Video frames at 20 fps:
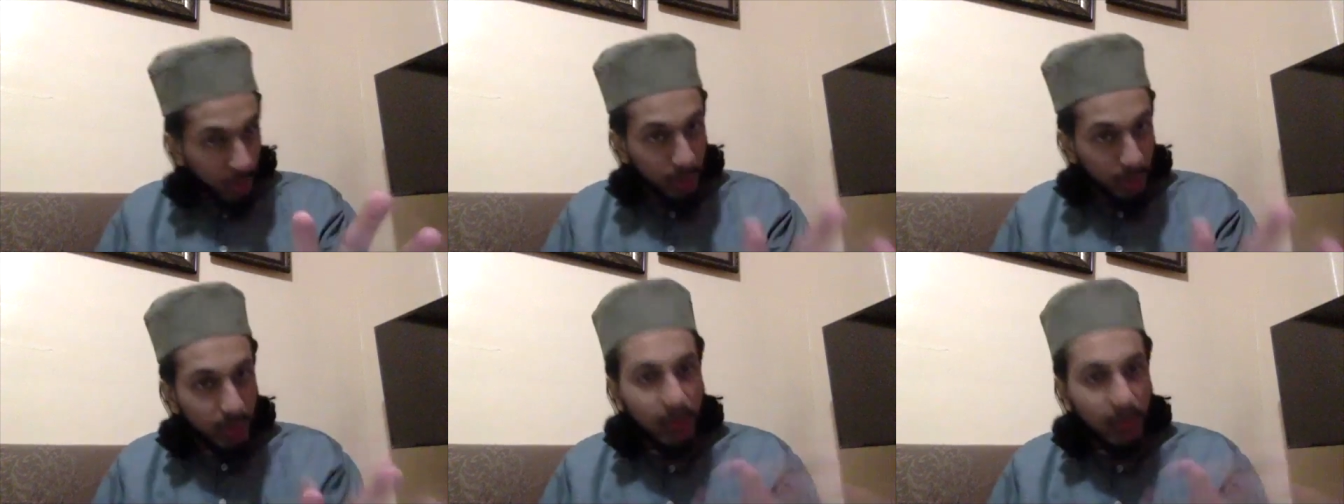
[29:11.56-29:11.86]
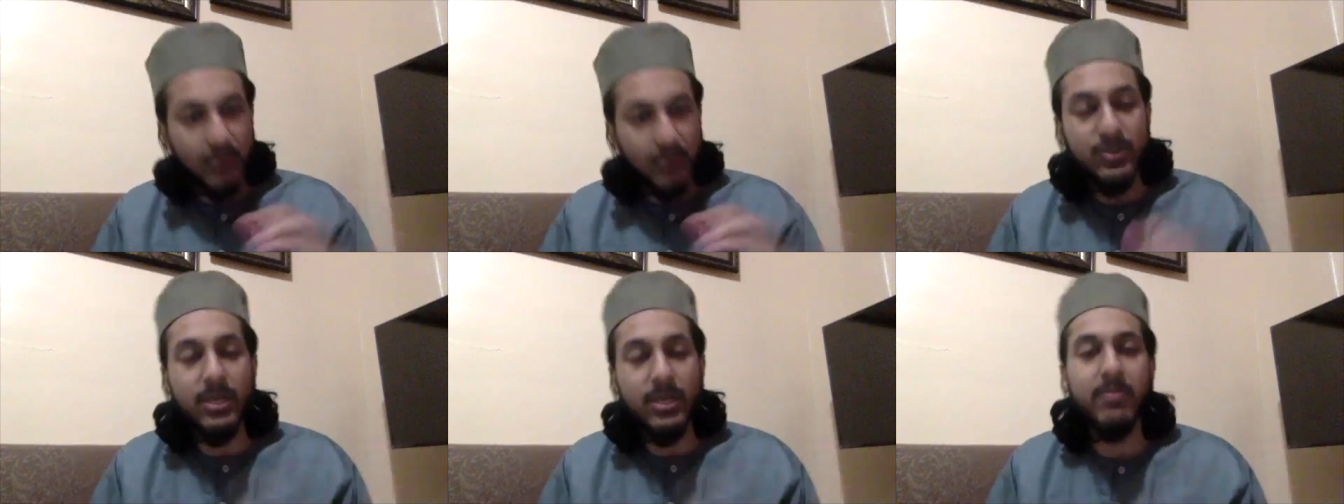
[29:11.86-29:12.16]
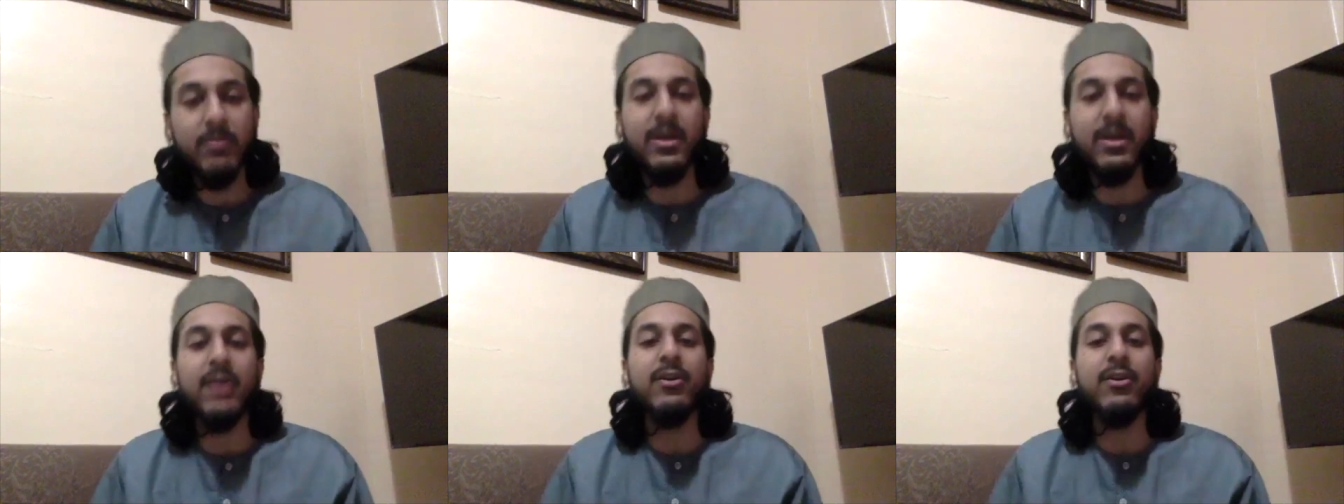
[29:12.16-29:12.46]
in some
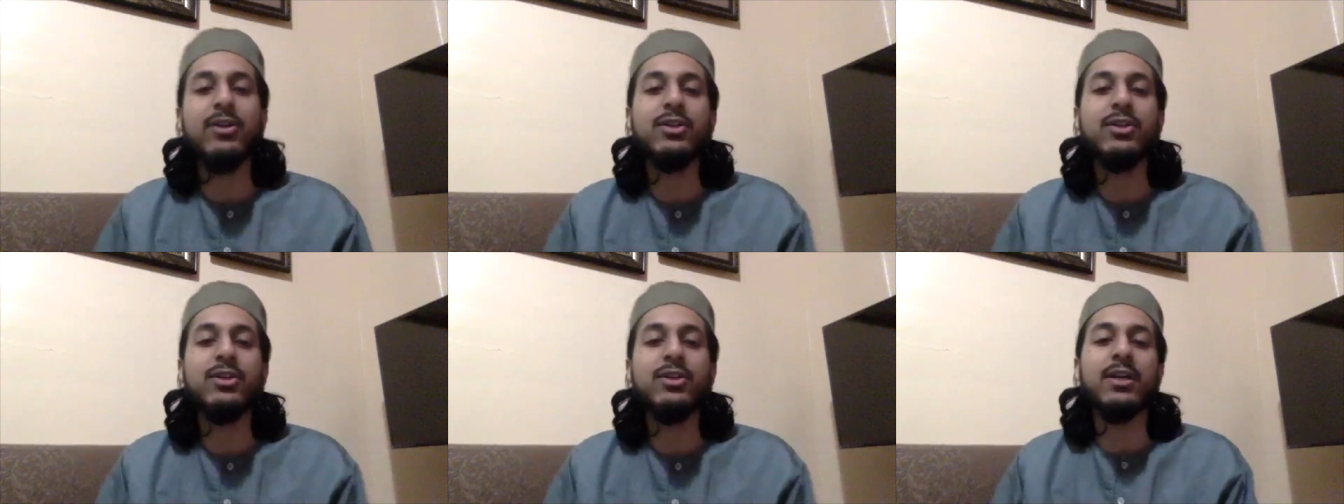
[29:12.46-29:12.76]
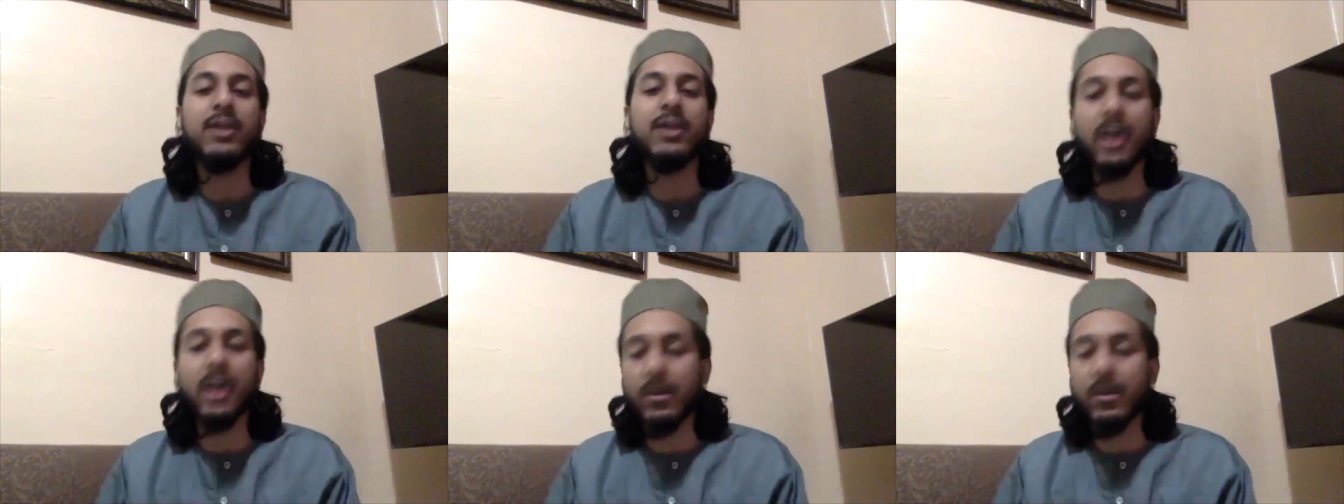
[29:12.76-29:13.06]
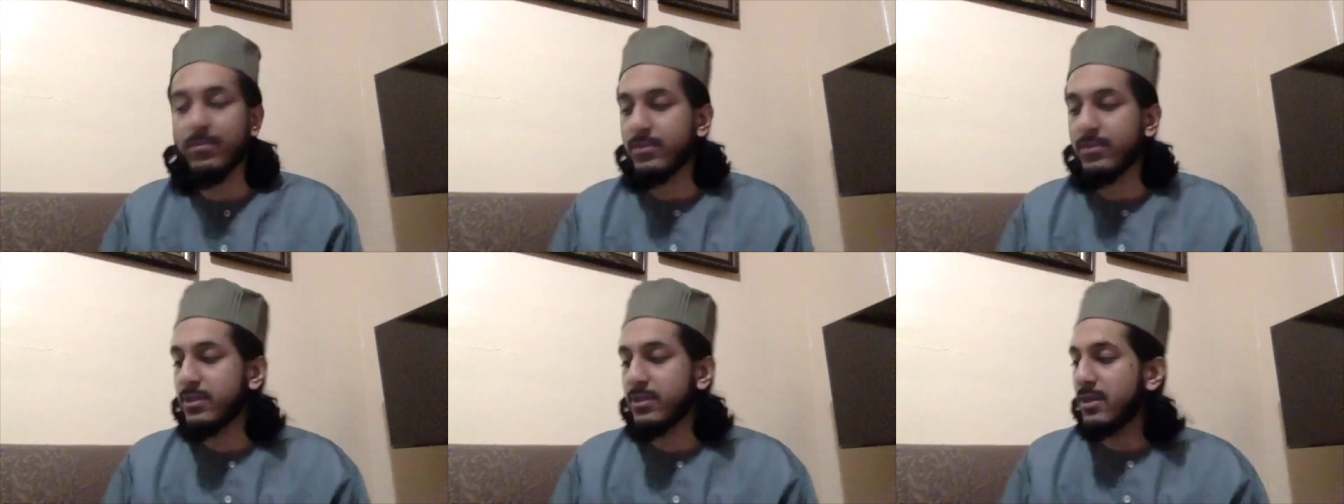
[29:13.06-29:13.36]
narration it
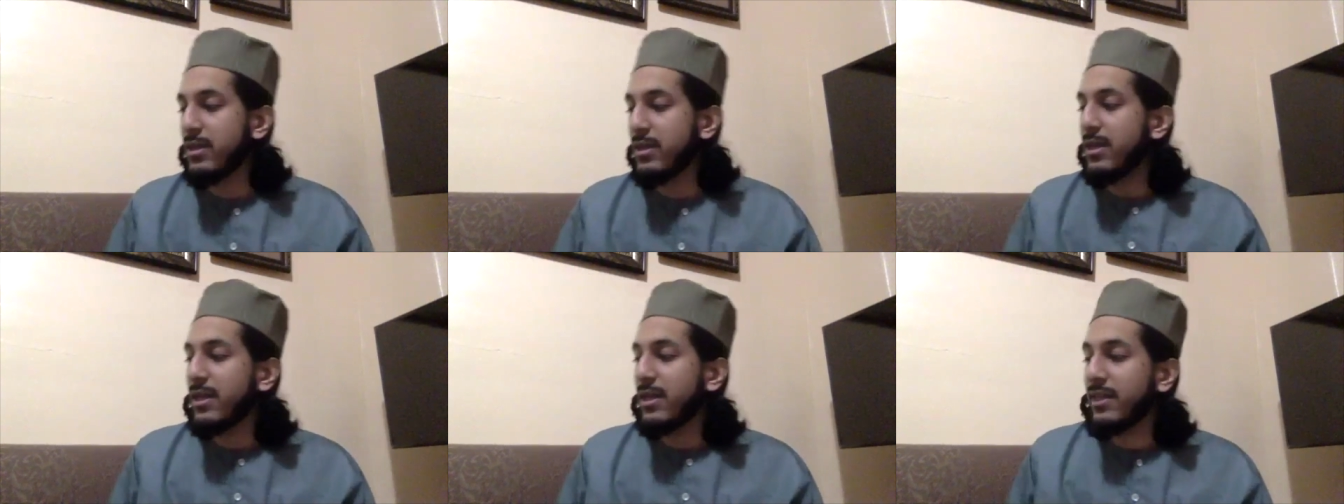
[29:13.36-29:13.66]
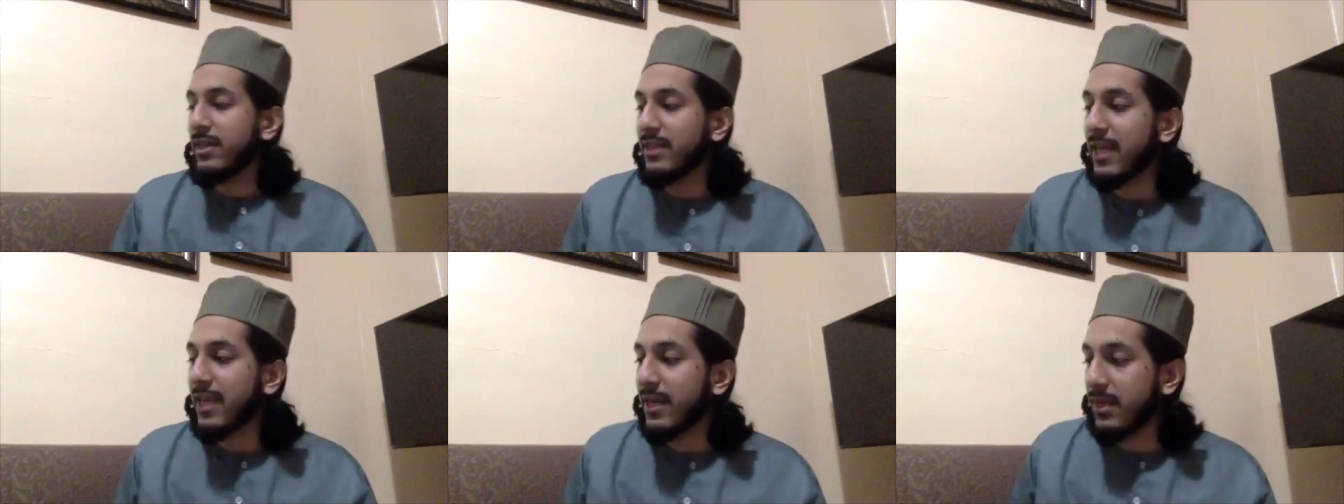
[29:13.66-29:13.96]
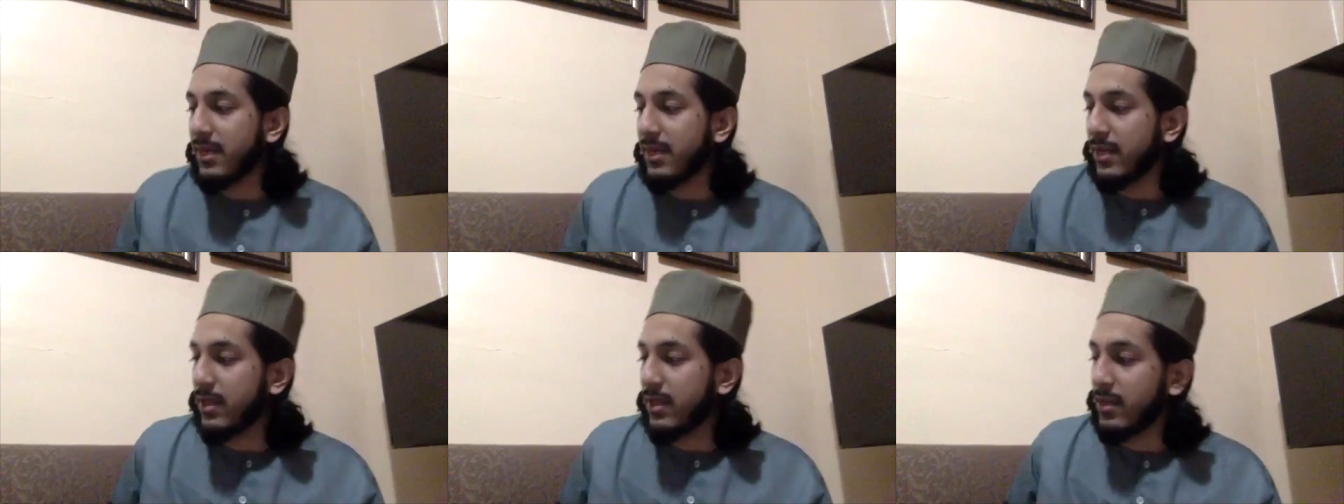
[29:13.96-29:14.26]
comes that